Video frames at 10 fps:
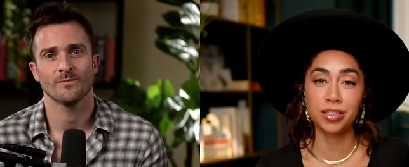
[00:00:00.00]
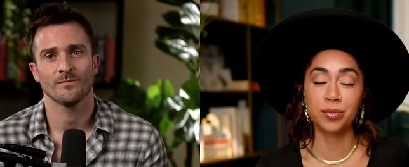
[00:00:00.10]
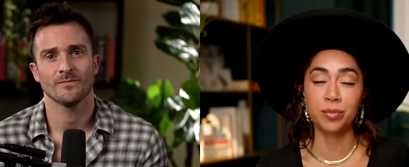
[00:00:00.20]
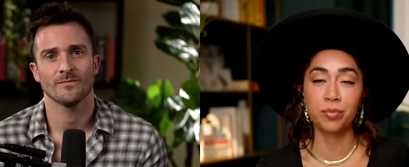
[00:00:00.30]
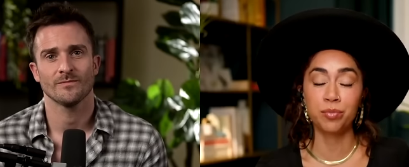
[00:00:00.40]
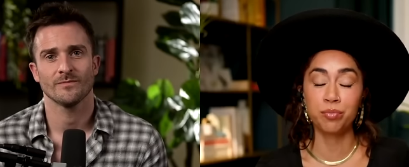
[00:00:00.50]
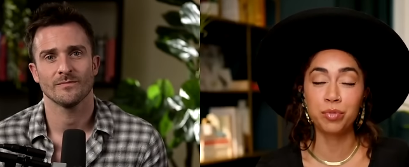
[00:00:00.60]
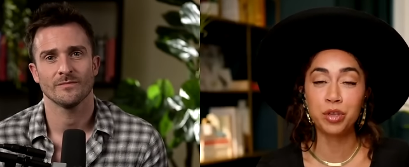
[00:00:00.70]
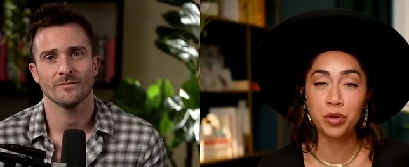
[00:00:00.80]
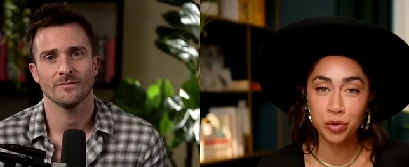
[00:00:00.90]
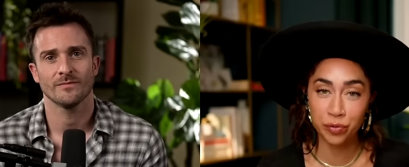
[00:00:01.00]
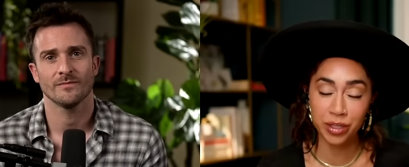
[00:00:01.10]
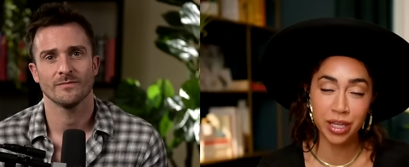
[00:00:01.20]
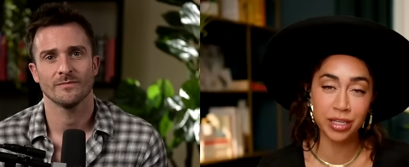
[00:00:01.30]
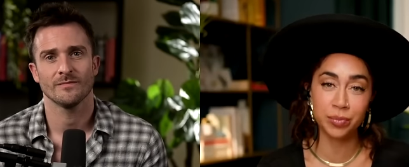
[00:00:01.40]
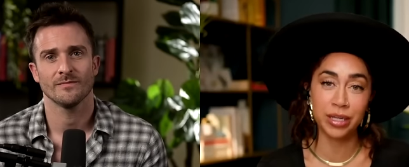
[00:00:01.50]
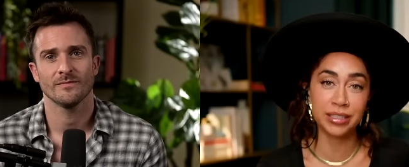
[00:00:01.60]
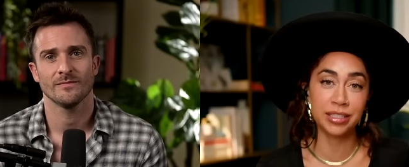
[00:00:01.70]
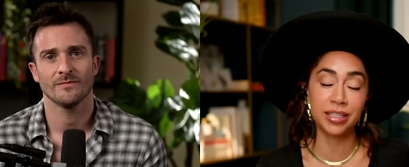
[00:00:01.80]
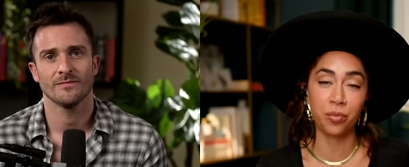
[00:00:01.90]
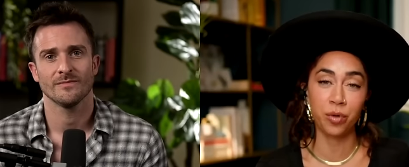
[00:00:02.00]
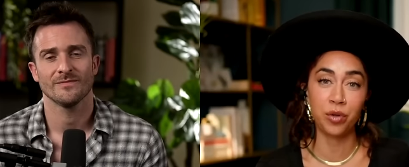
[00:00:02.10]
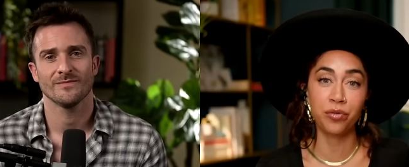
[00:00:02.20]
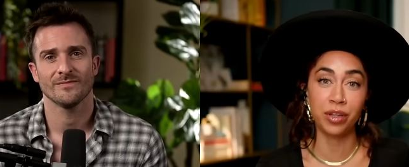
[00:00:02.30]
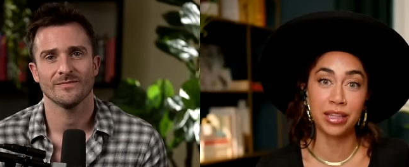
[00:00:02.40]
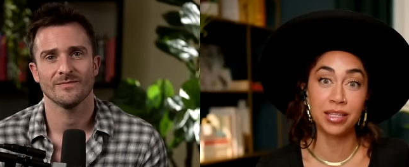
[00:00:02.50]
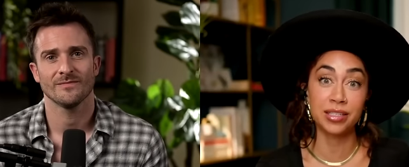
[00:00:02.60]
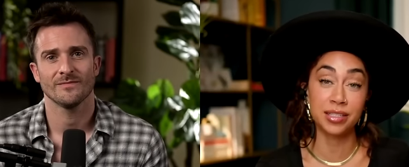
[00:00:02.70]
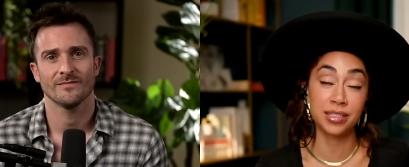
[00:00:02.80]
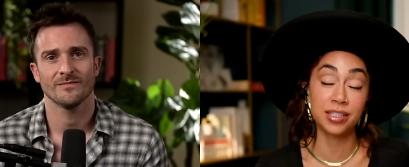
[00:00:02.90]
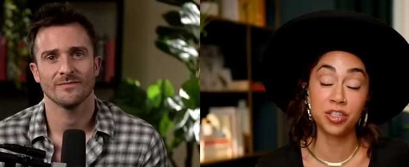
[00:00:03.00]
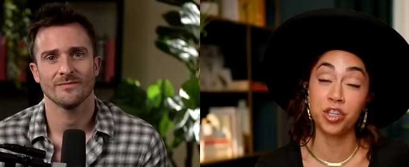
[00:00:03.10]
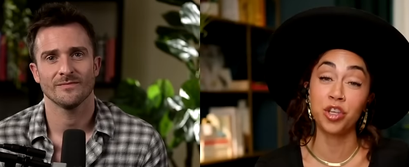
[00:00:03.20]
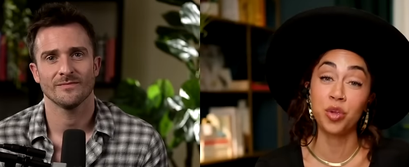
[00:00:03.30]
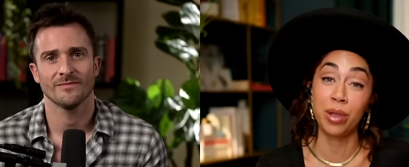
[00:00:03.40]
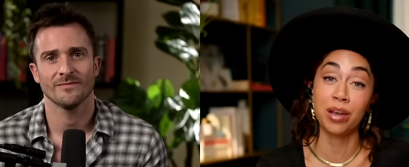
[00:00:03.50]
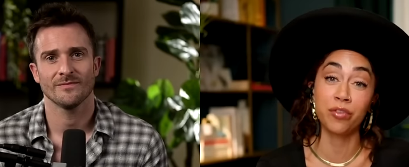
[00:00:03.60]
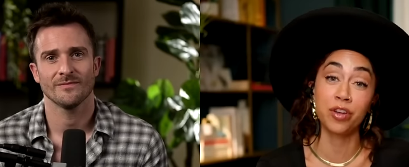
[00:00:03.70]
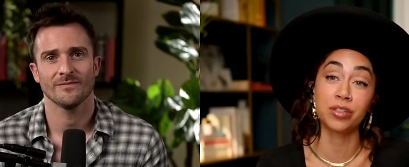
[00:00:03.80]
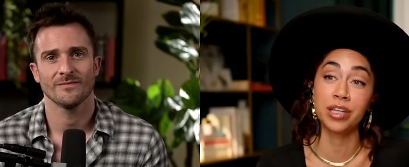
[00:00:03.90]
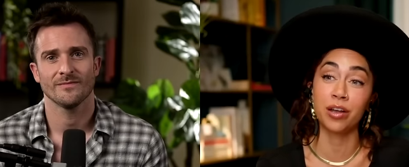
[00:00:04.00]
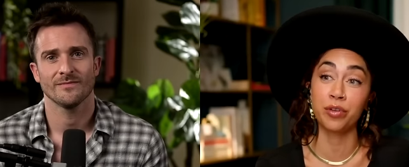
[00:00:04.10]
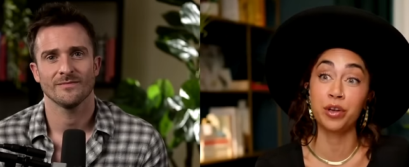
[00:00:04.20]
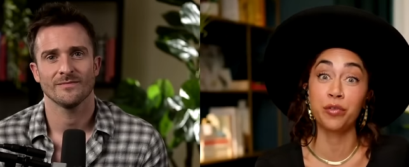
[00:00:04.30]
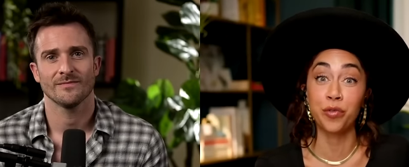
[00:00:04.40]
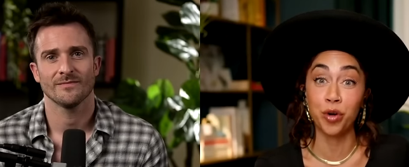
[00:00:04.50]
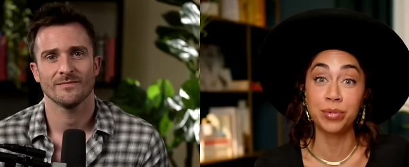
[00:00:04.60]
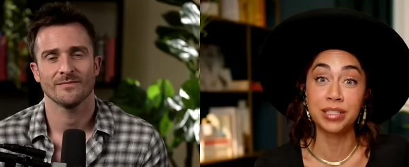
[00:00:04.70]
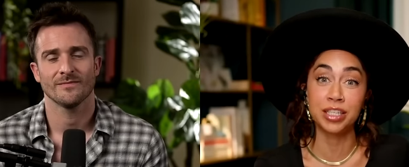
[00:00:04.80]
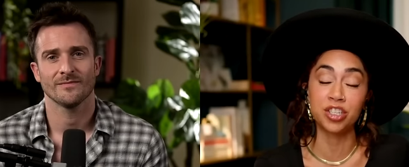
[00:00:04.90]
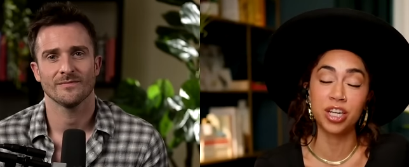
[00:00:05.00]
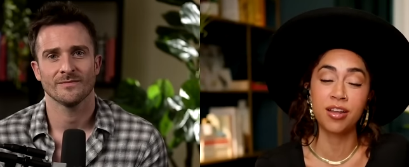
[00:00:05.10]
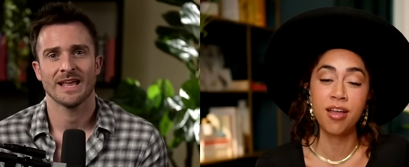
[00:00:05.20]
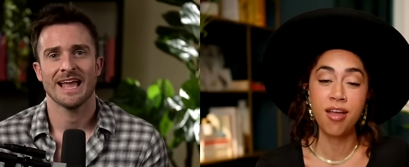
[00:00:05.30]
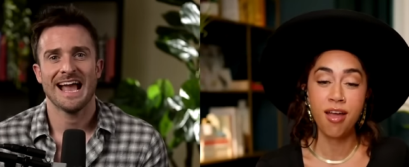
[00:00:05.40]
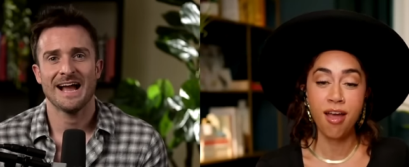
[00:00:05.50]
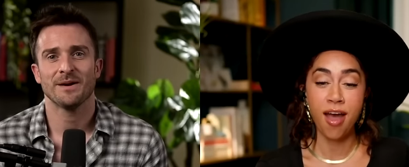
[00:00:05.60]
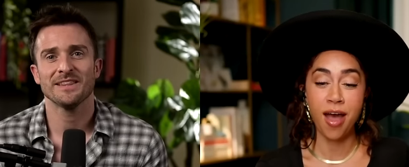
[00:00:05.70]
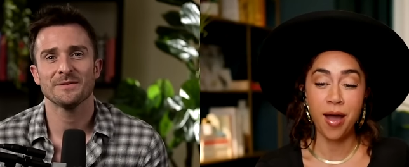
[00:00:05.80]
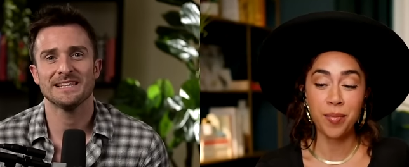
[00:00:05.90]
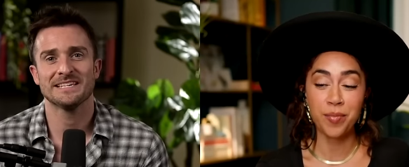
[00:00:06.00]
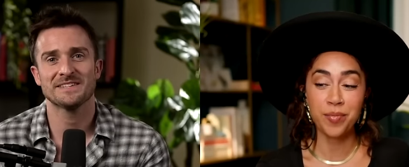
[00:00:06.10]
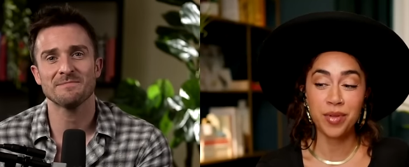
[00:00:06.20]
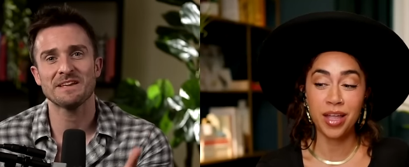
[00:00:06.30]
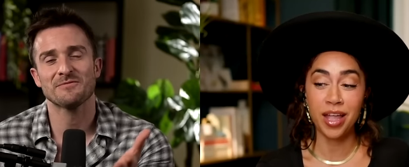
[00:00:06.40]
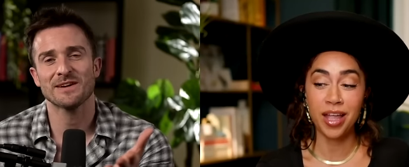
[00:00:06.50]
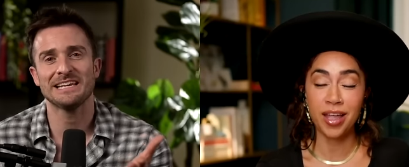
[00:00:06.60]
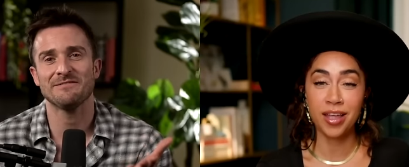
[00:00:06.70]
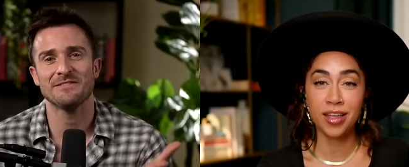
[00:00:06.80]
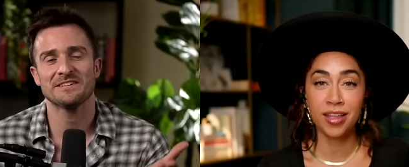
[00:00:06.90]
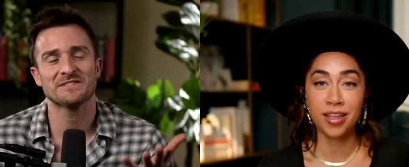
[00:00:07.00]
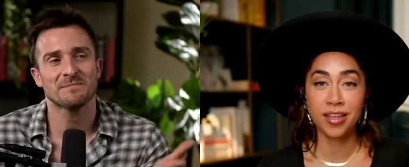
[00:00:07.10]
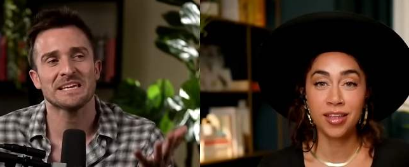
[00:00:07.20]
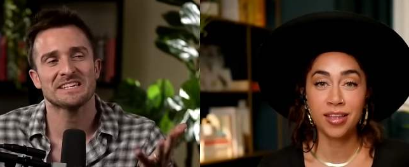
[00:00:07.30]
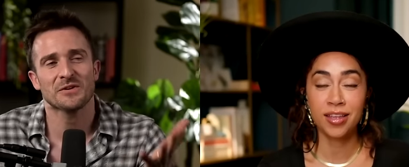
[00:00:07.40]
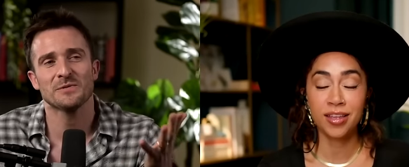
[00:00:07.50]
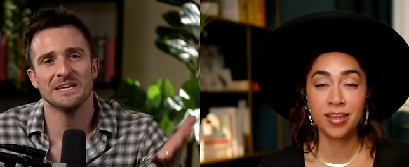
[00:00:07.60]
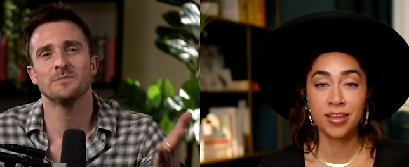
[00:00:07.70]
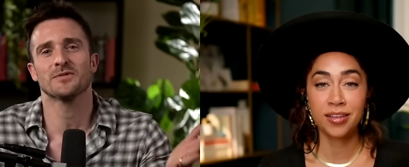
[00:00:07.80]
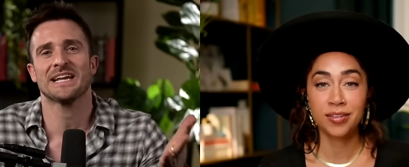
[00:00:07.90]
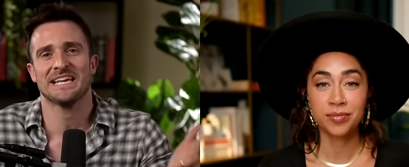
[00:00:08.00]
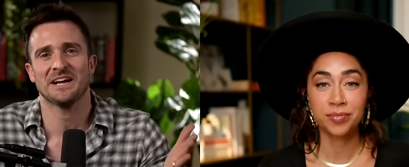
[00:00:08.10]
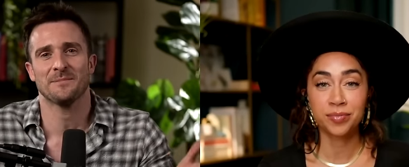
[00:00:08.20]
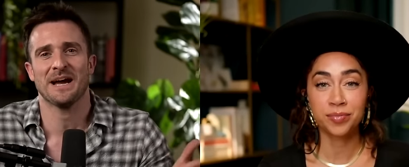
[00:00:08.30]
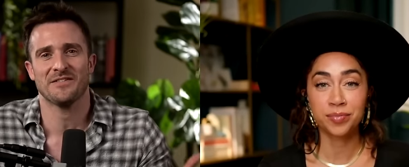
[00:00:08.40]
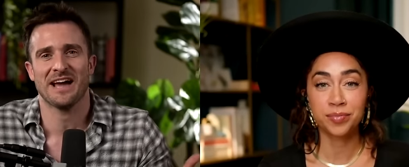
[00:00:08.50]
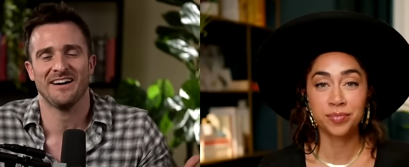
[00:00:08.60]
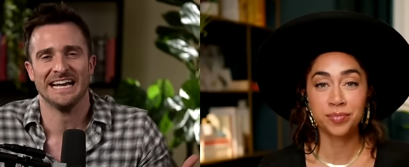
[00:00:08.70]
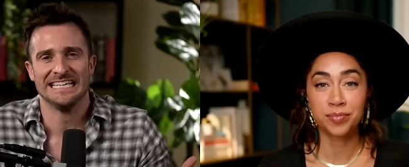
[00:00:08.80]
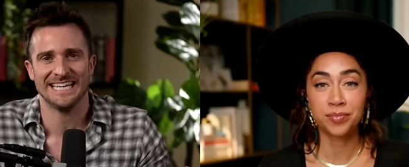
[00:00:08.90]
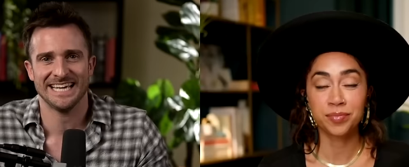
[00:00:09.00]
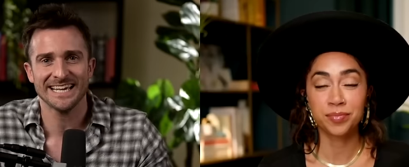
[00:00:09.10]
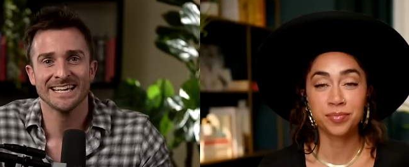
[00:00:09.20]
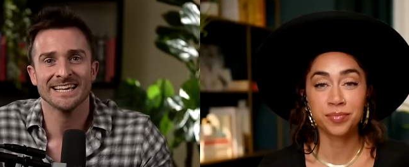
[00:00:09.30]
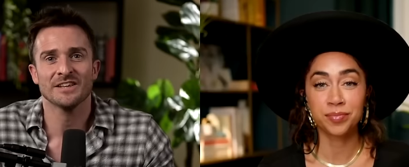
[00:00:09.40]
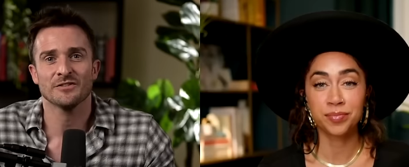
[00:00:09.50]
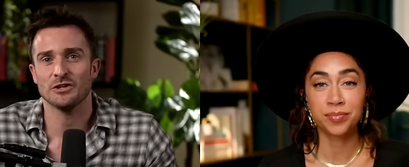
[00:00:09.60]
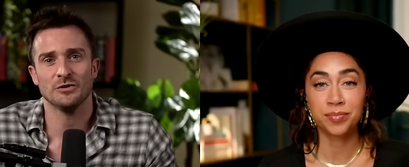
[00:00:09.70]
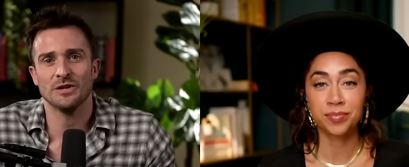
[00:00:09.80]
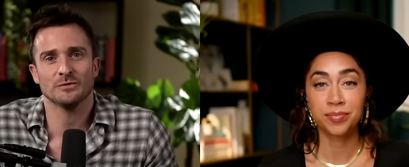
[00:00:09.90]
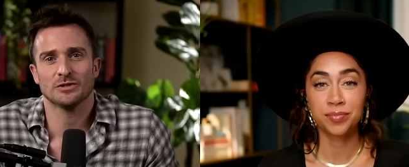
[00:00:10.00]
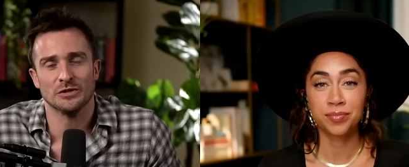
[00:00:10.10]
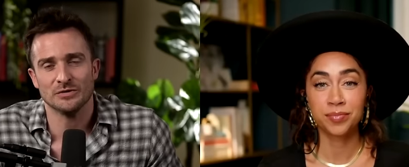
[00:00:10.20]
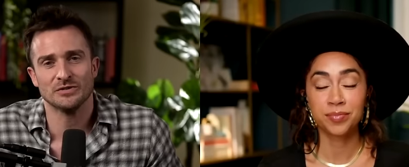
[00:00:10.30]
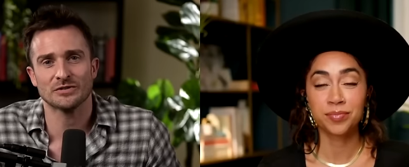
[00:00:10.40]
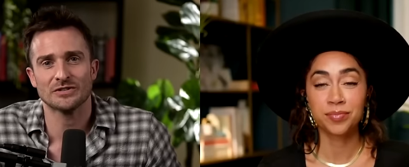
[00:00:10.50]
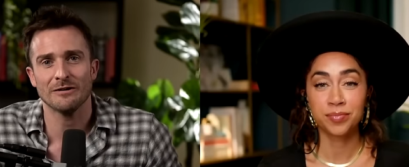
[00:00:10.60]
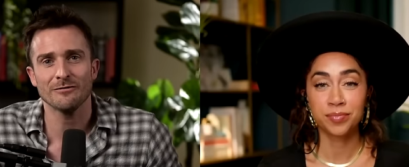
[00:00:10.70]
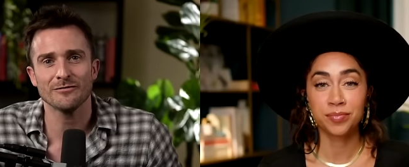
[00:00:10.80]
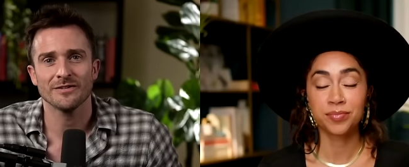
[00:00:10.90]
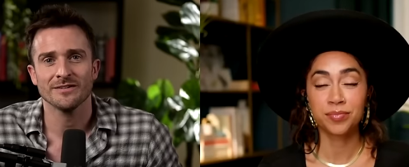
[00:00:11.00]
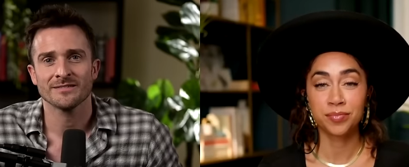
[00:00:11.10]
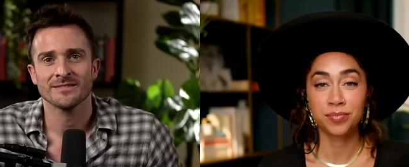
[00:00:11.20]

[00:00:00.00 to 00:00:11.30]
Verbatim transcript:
Speaker 1: is beautifully expressed and done when you feel like this is a decision that you made for yourself an informed decision
Speaker 2: and by the um, way there's something really there's something so liberating about that idea that you don't choose yourself